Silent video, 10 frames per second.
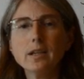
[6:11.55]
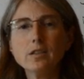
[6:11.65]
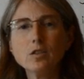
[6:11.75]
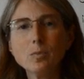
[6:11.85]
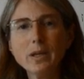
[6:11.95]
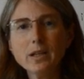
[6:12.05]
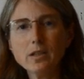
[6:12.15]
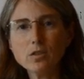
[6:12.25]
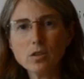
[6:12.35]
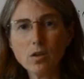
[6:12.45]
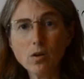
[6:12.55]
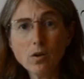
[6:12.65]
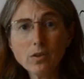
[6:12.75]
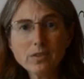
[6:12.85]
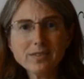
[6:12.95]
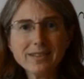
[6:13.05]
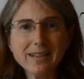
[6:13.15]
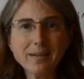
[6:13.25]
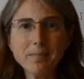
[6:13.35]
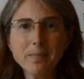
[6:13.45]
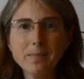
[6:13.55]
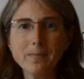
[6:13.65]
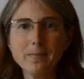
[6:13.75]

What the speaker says: In Spanish, they're all the same,